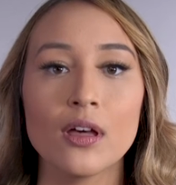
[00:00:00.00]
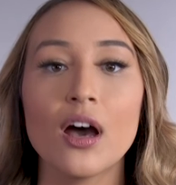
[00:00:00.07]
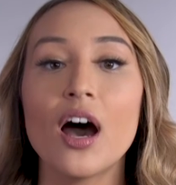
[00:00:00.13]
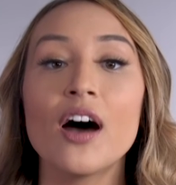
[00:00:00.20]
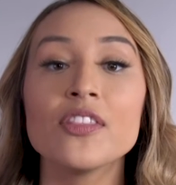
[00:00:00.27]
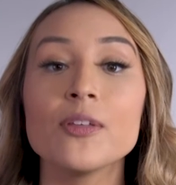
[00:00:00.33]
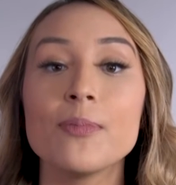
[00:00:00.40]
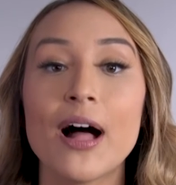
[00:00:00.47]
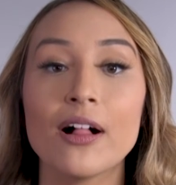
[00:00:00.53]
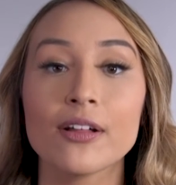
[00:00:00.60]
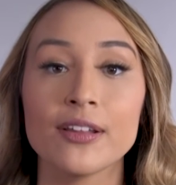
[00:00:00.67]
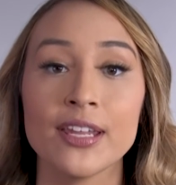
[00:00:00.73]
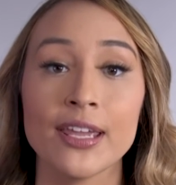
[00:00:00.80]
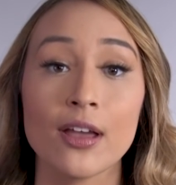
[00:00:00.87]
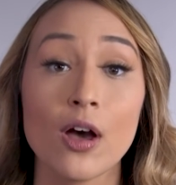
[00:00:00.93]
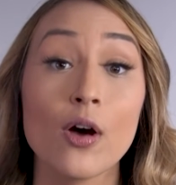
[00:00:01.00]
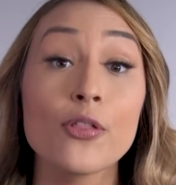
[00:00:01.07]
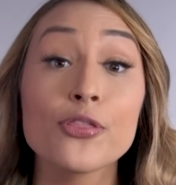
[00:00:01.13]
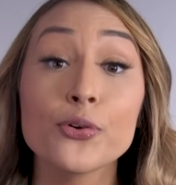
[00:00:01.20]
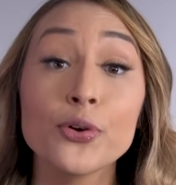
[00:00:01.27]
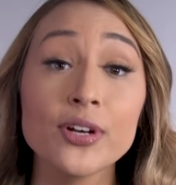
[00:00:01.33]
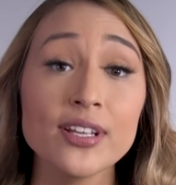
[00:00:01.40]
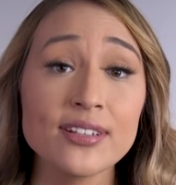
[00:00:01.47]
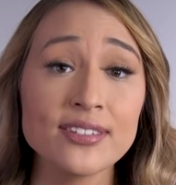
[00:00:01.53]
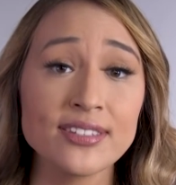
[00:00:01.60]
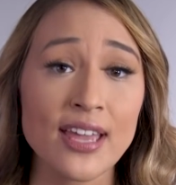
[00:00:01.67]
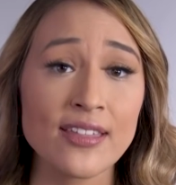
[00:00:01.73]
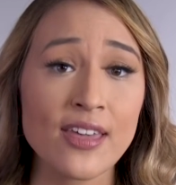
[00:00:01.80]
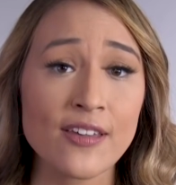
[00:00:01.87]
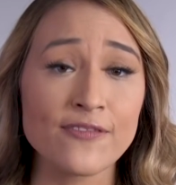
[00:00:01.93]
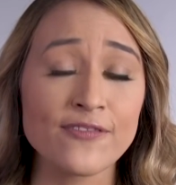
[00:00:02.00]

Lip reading: On the balcony, authorities say they